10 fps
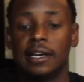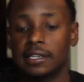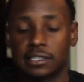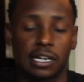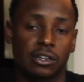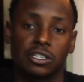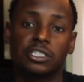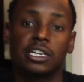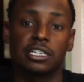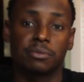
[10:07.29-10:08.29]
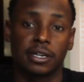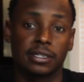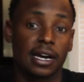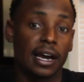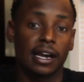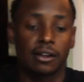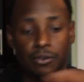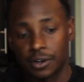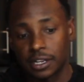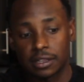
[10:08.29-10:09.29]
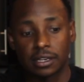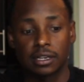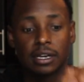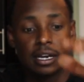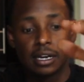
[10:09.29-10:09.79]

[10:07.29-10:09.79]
It's not gonna change my diet or anything.